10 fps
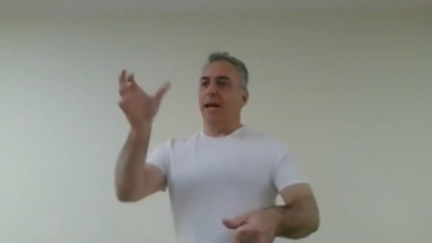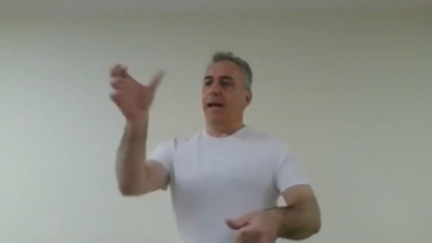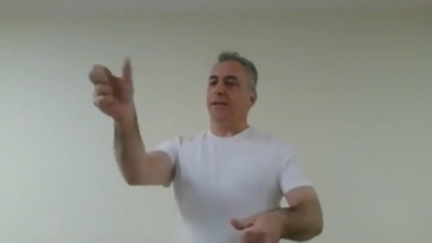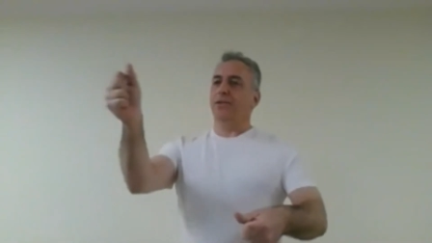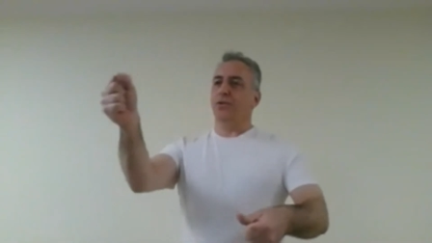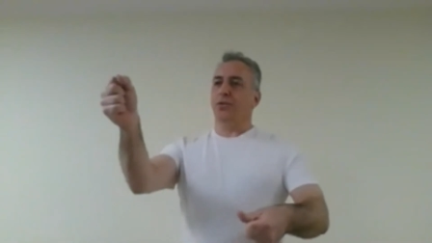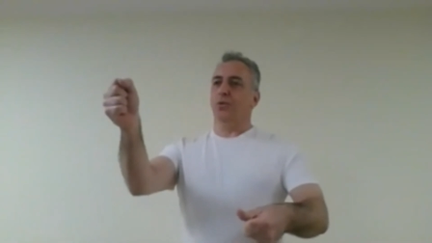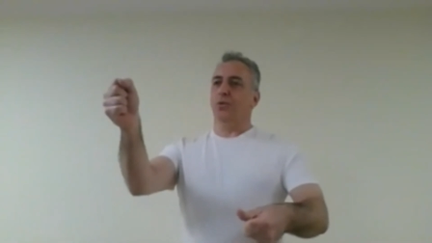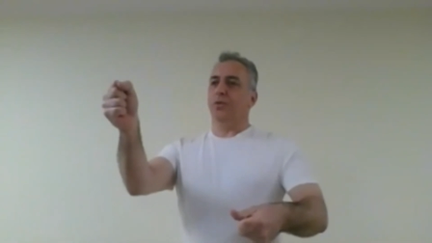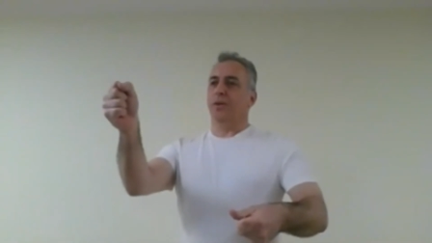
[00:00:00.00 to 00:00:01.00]
and the
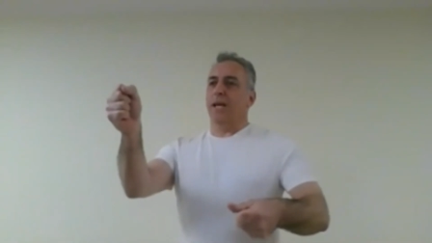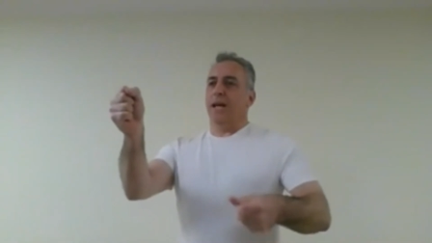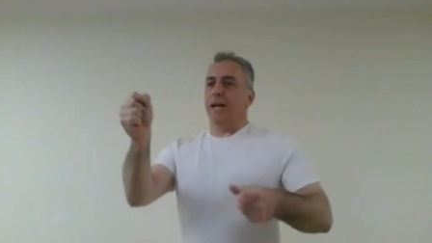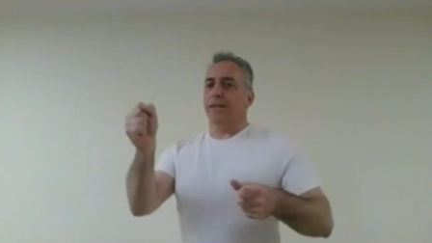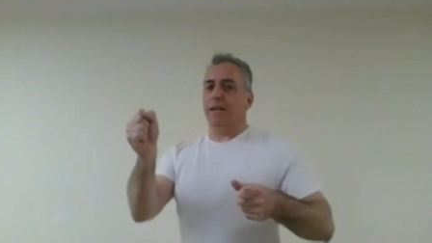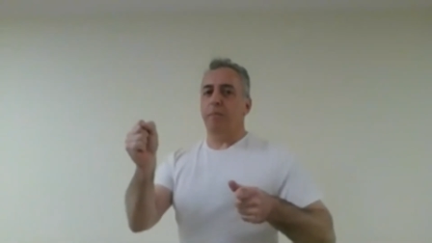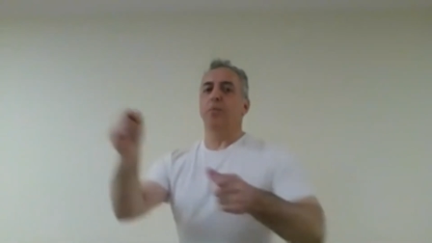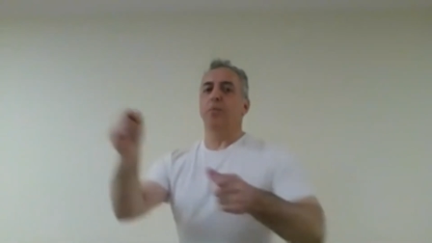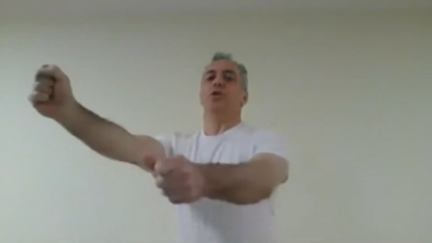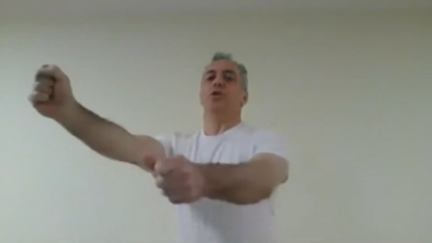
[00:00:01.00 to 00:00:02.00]
suit and they
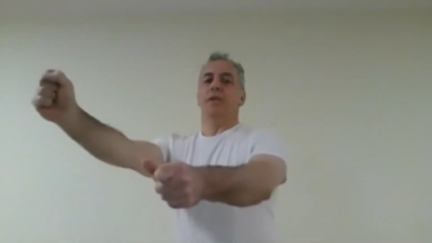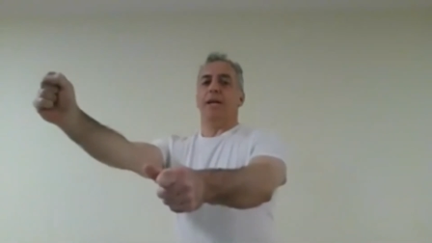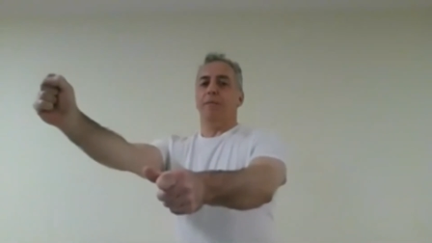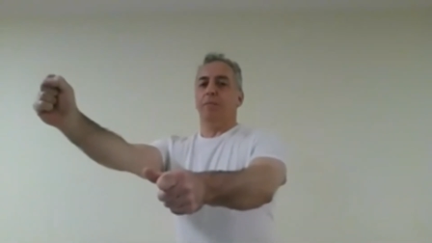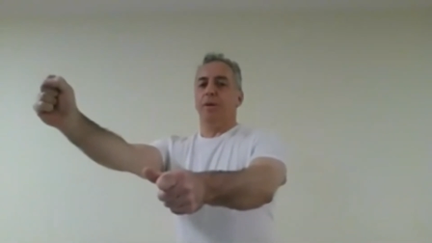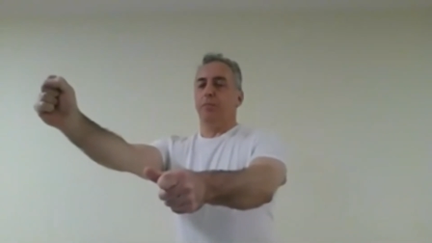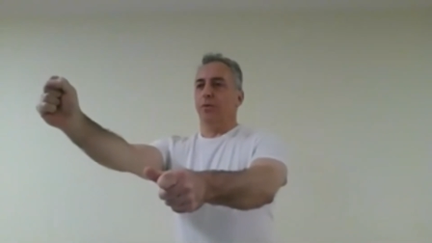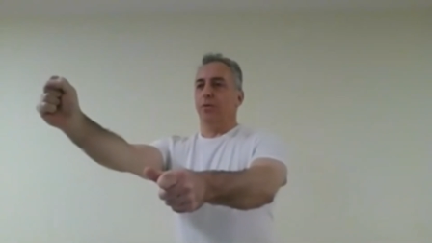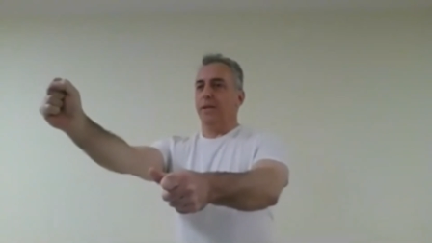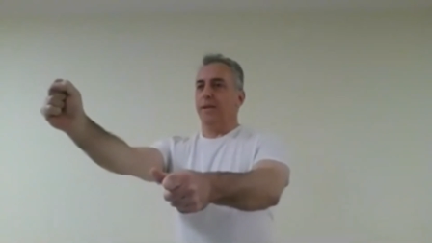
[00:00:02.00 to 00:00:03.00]
pushed the other
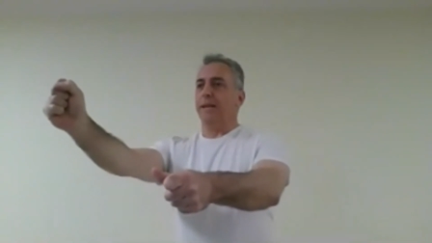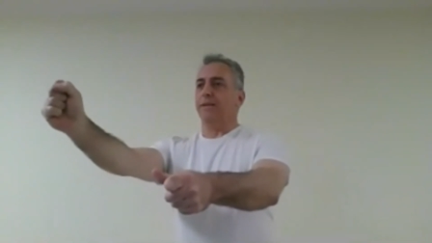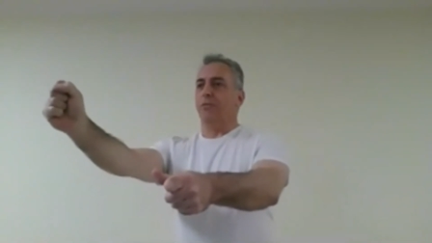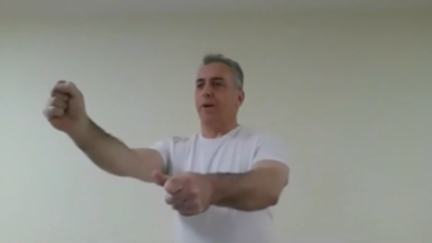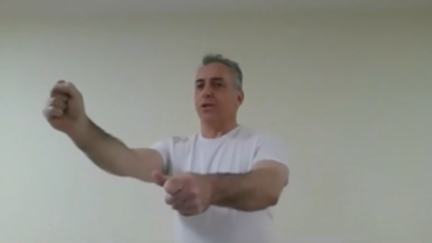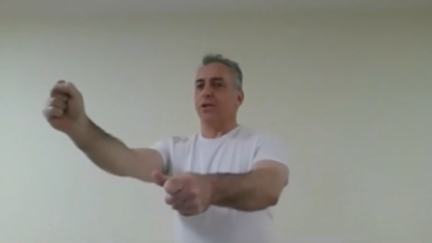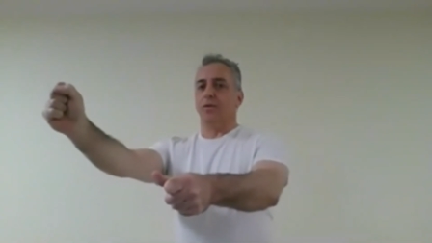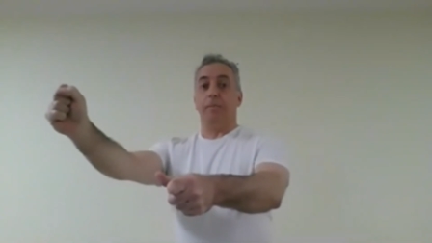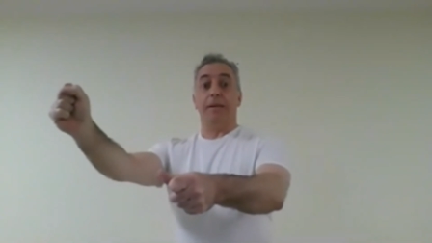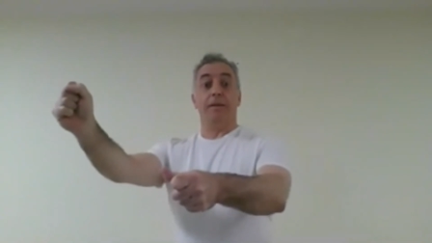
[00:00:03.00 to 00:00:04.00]
people in that
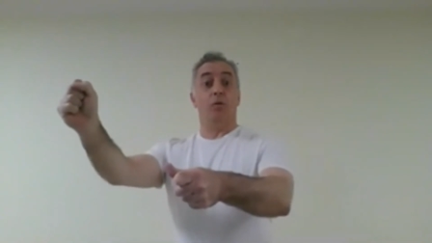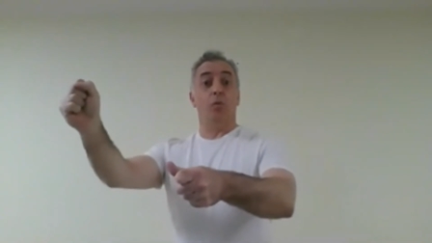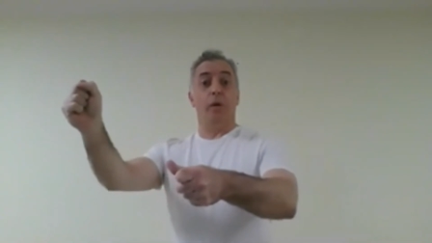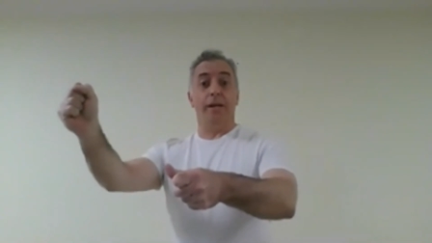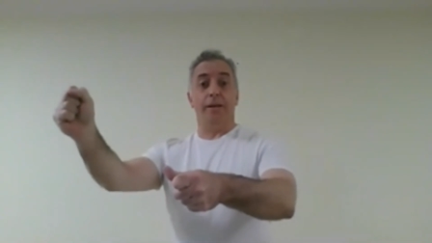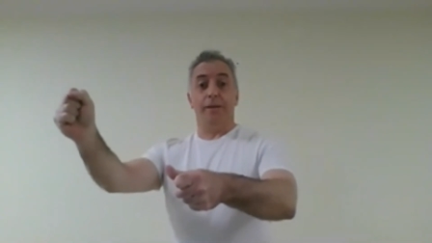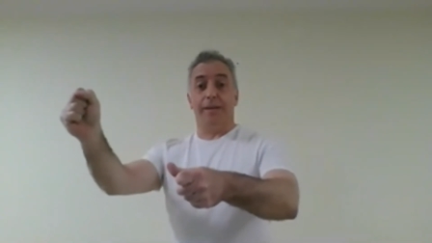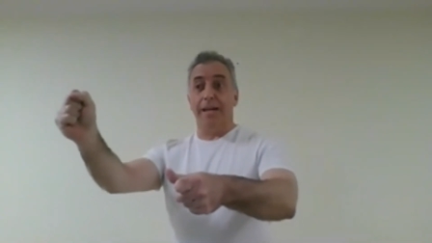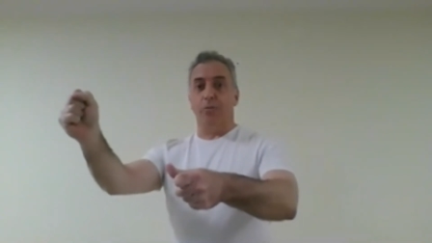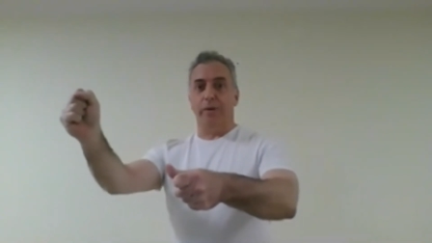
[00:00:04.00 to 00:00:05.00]
direction, but what
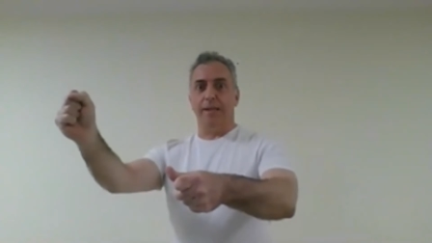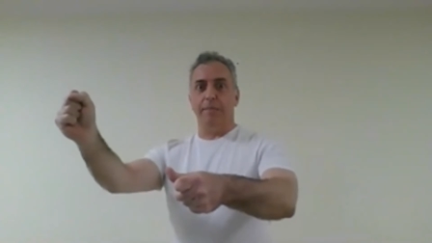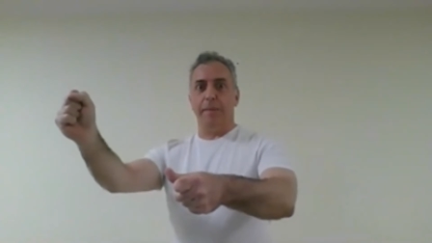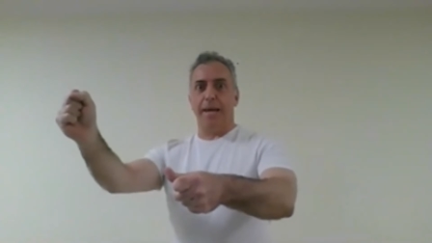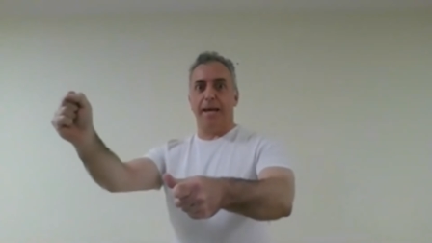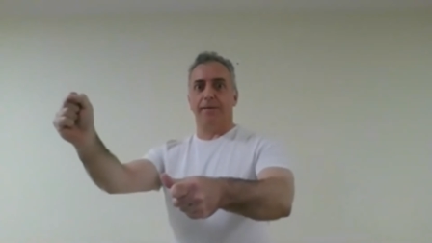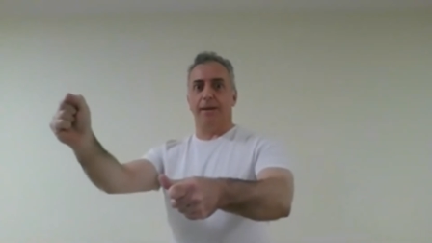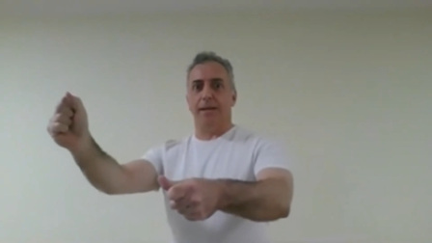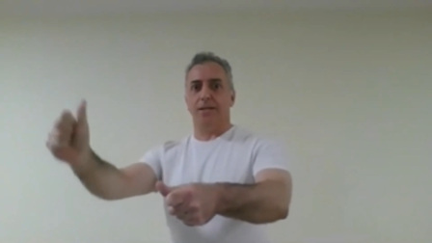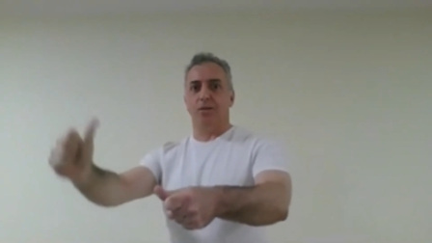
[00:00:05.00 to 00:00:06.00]
they really meant
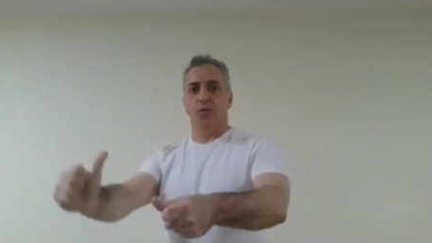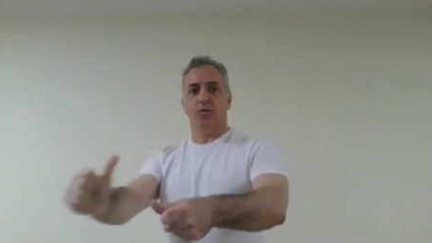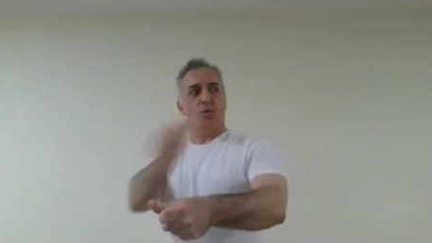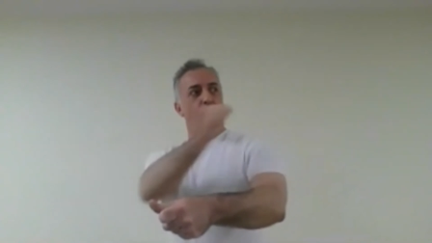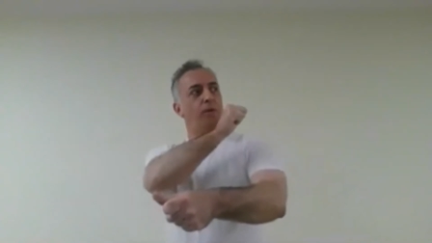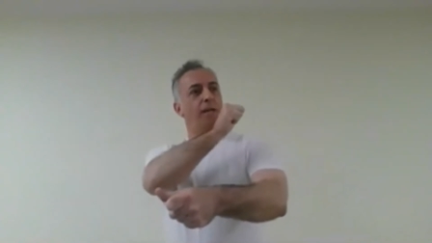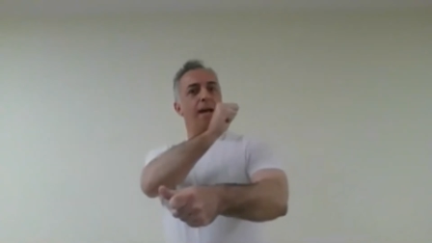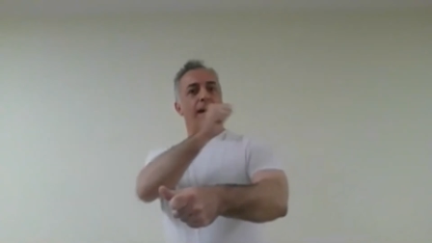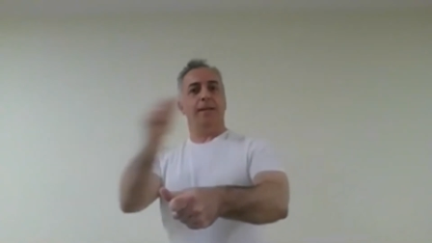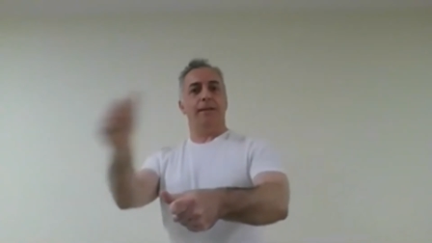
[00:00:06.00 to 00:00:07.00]
is to throw the
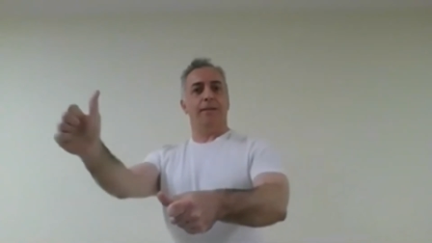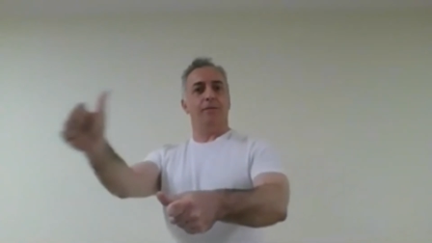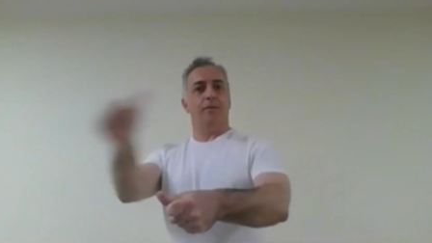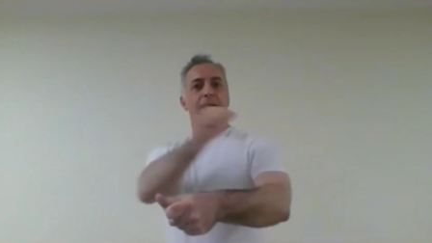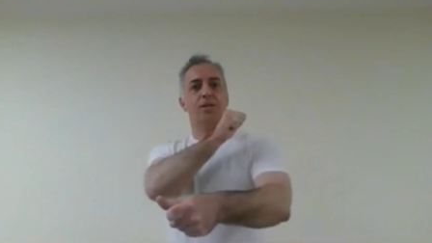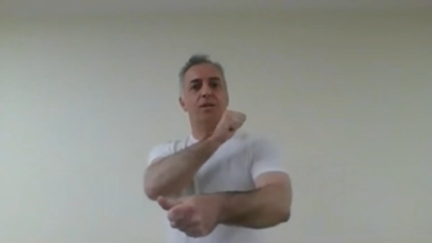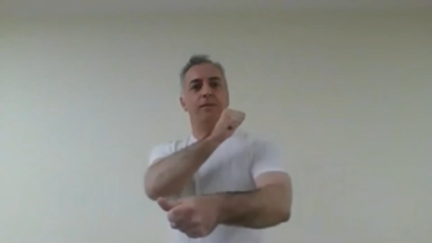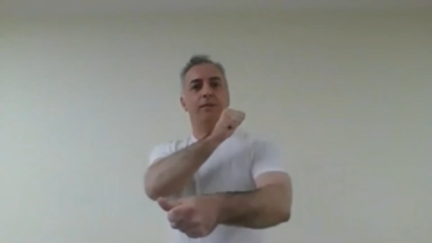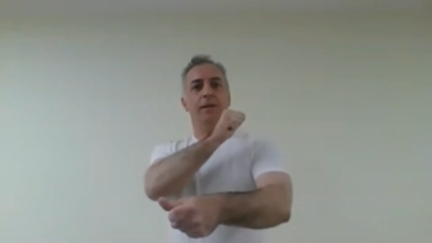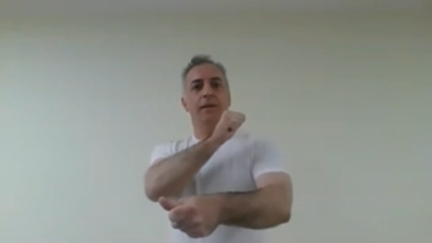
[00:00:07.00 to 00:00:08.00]
guy in that direction,
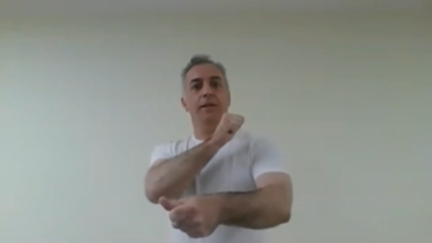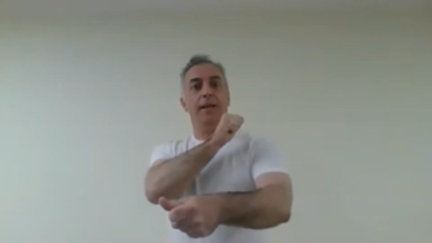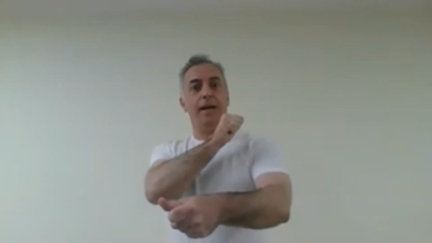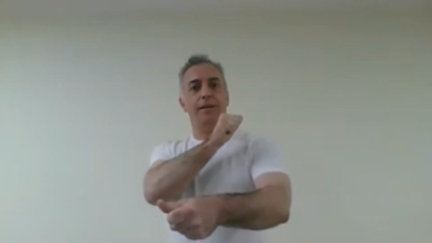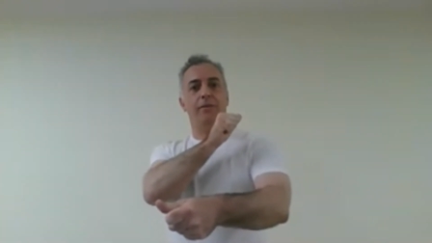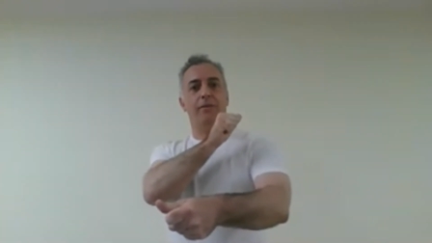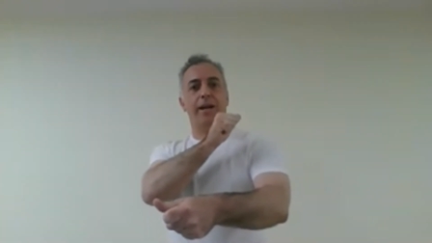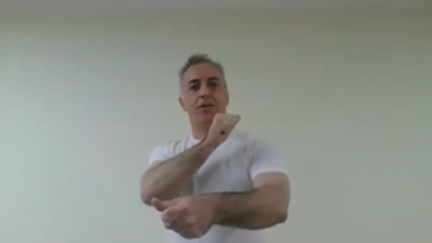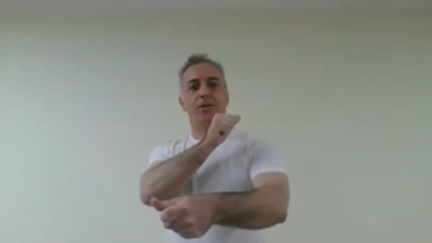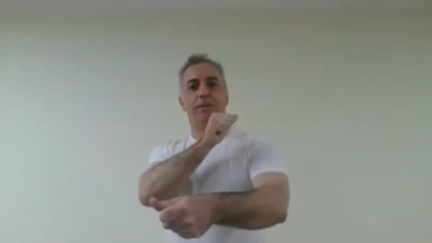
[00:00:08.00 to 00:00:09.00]
in the other
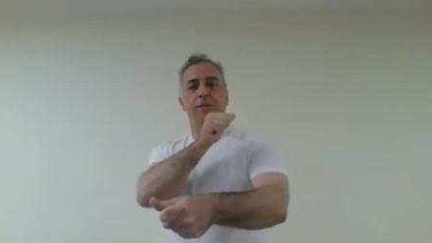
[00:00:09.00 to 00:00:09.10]
direction.